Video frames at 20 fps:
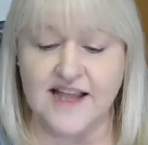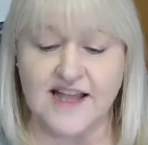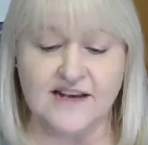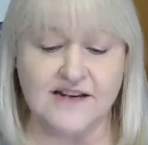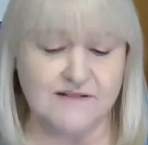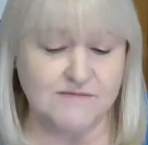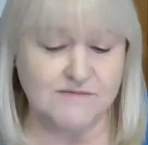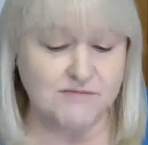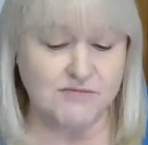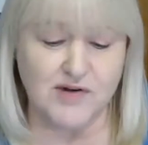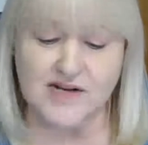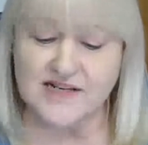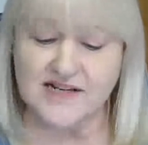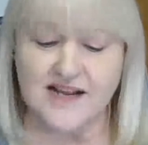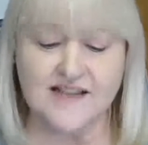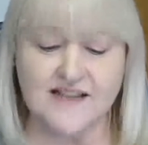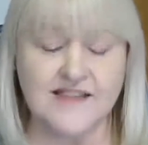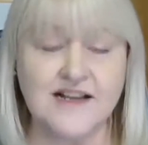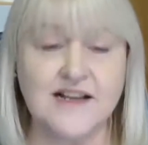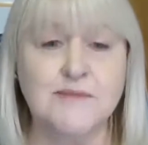And Brenda,
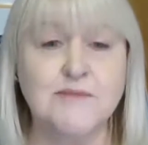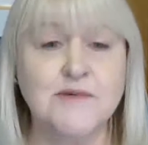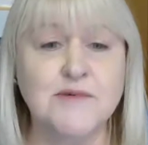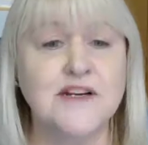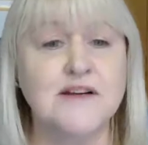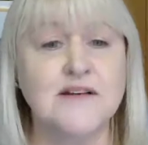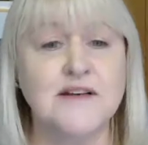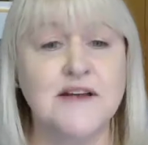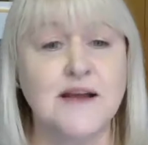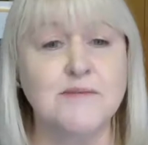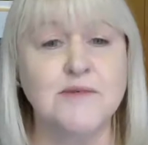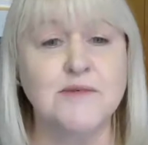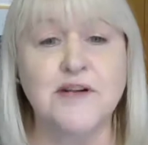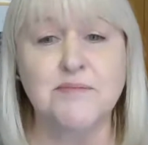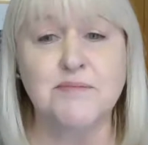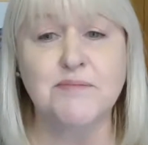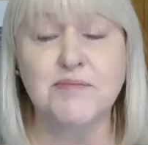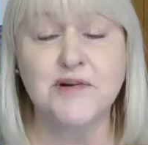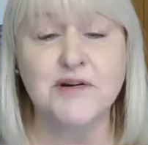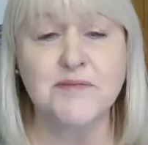I think I'm gonna
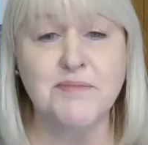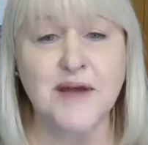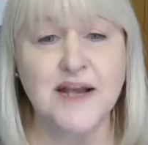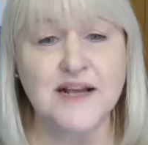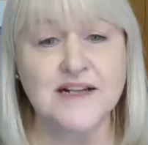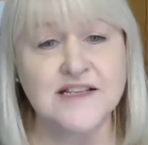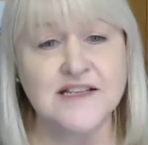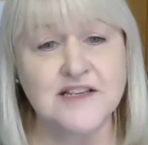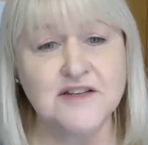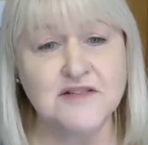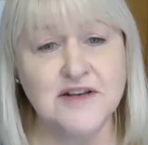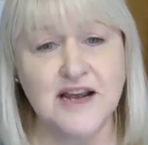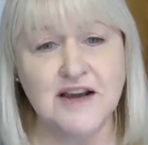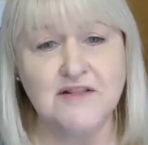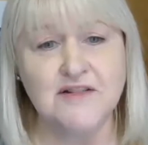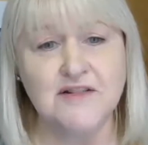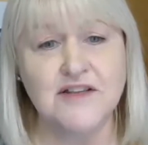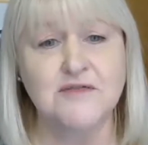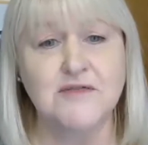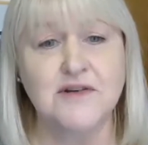put it back to you now,
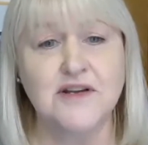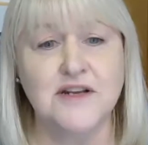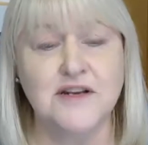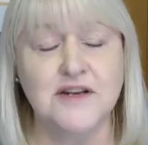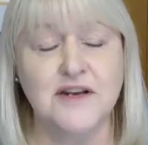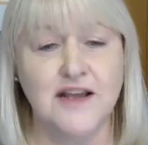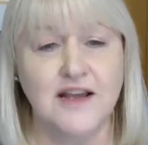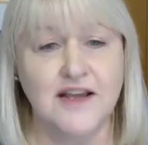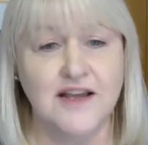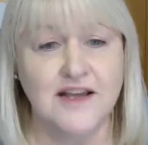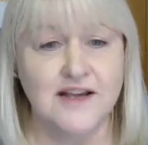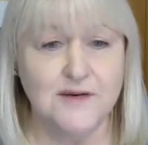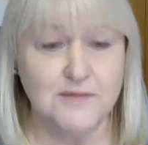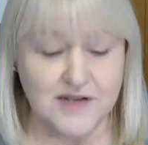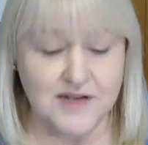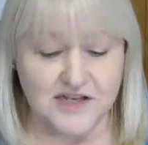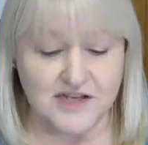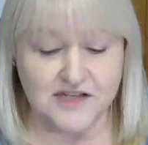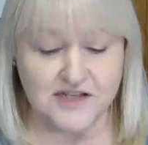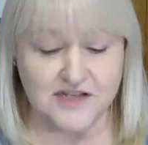and
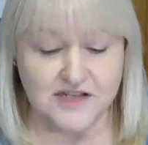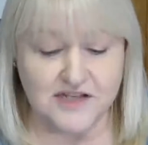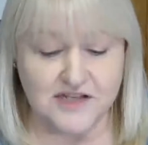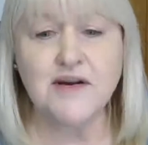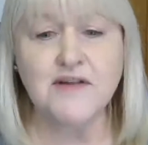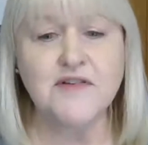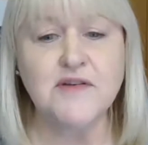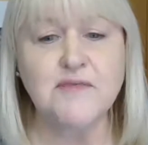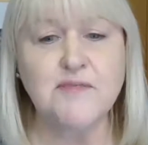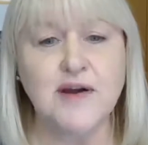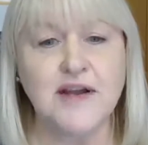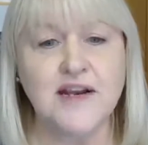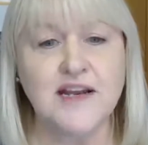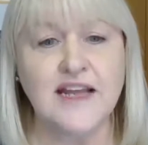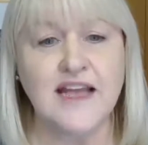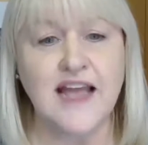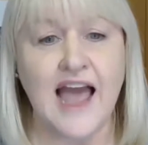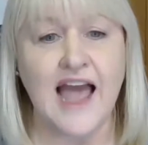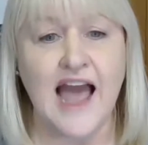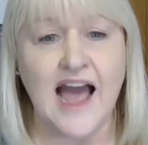we can show
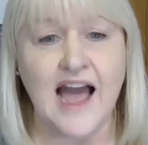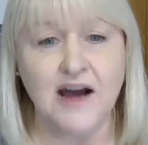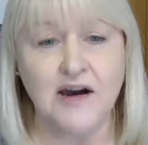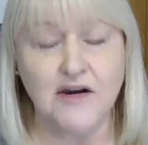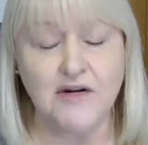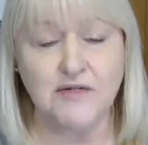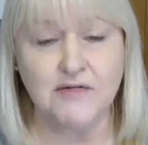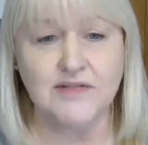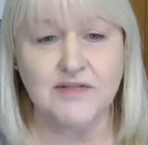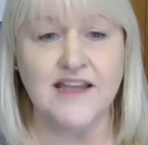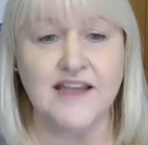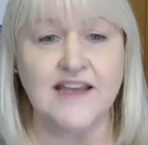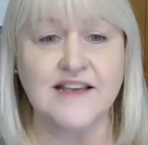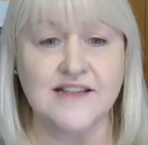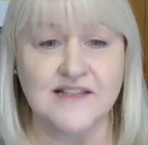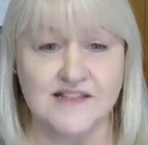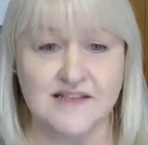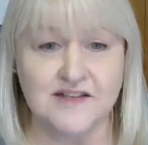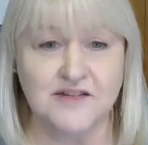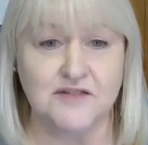everybody how they
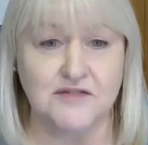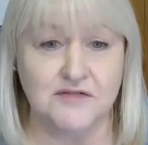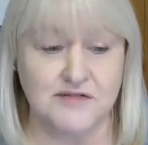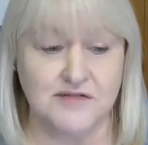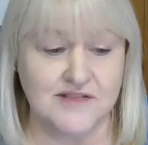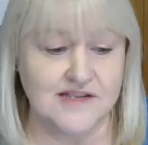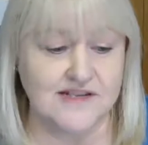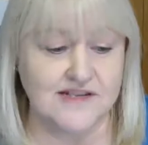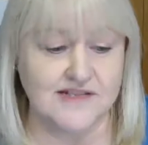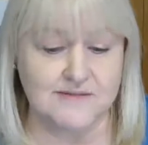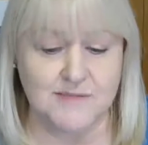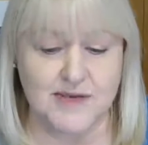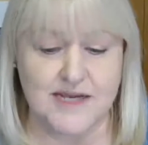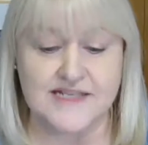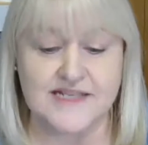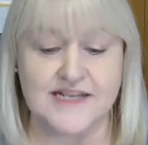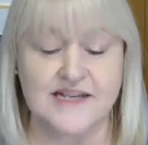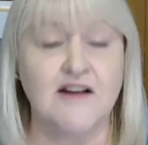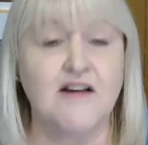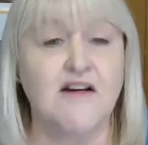can do these
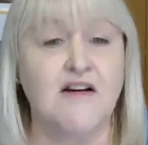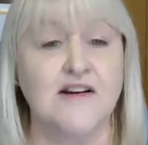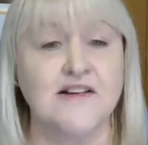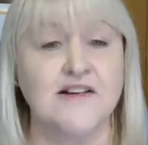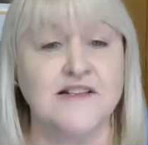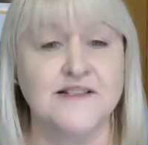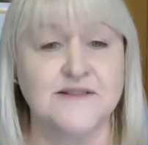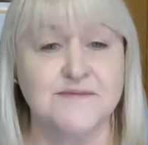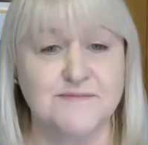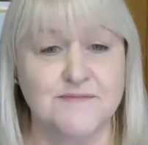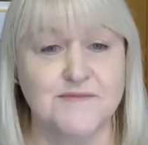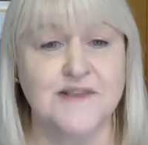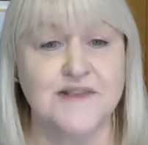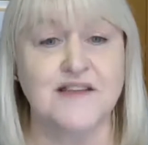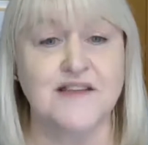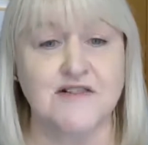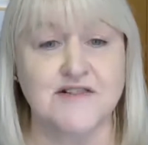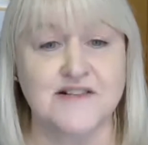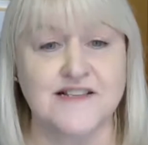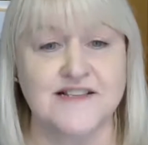amazing cards with
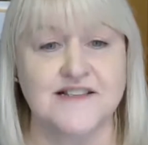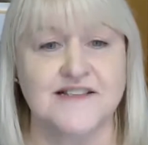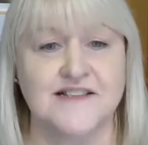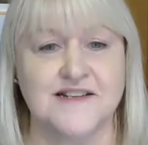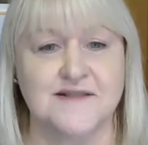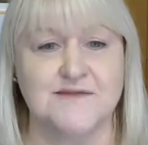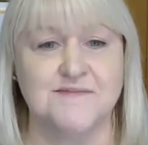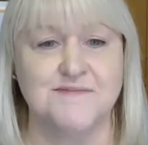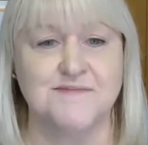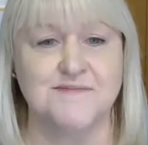our system.